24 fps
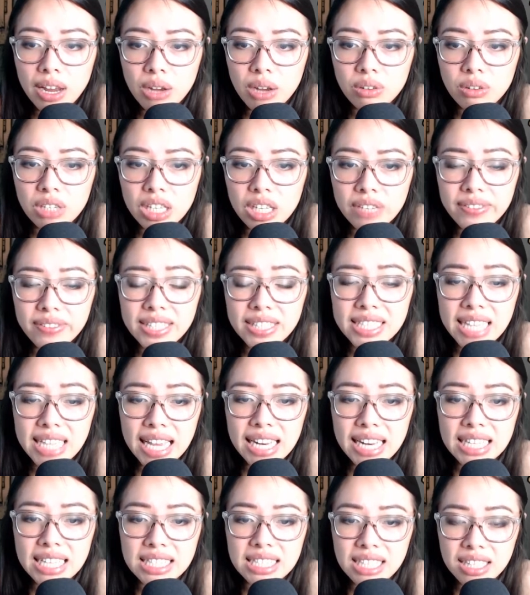Even Ted
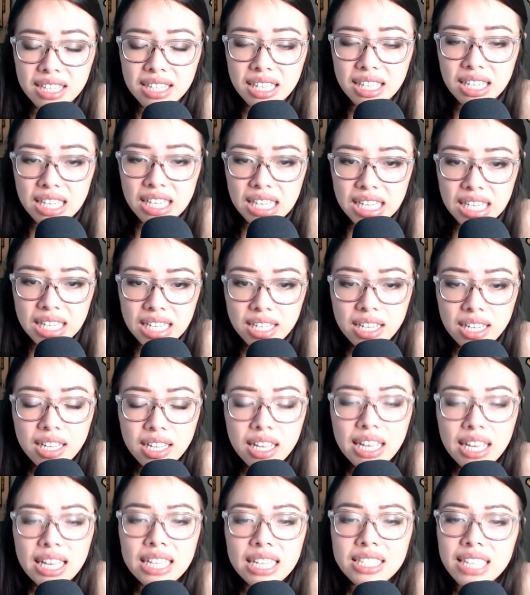has nothing to eat.
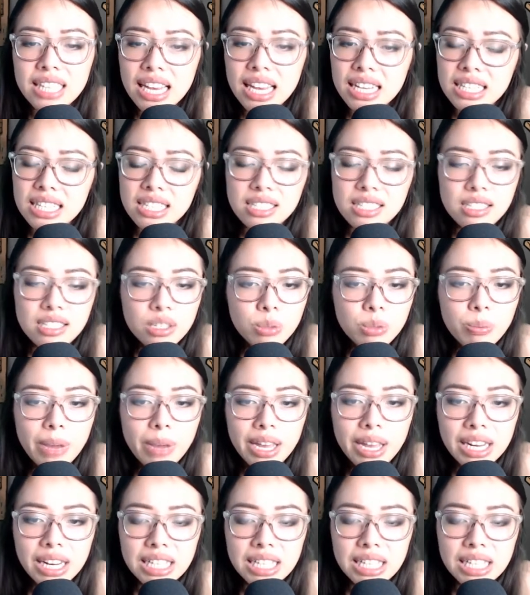Ted is still mighty